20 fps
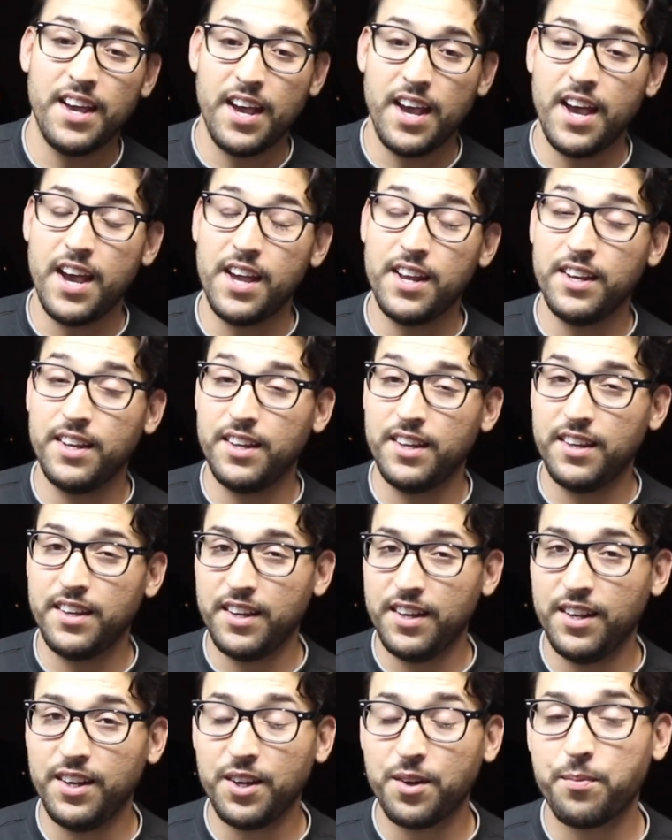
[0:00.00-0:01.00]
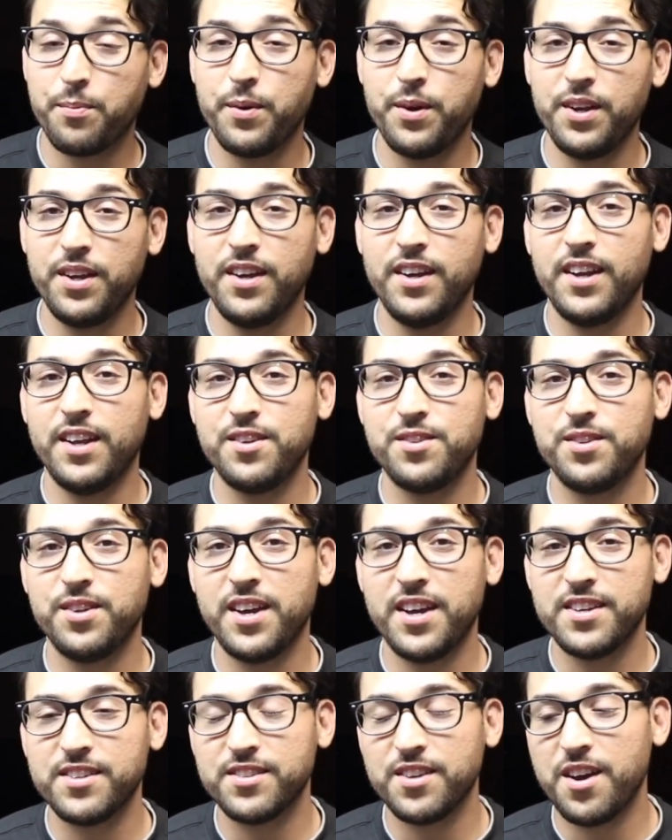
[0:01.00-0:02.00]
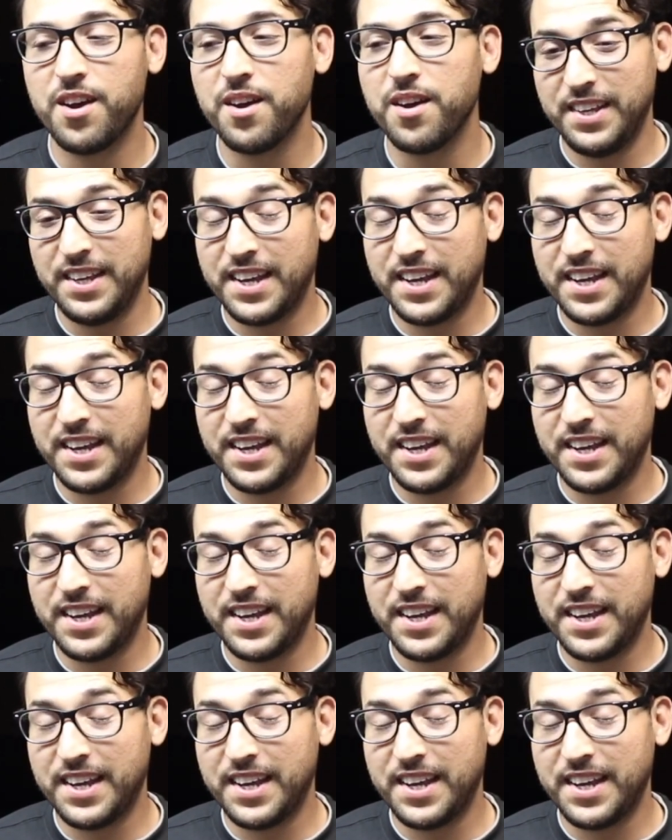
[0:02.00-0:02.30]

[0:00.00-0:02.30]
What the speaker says: and it looked pretty good, as you guys saw.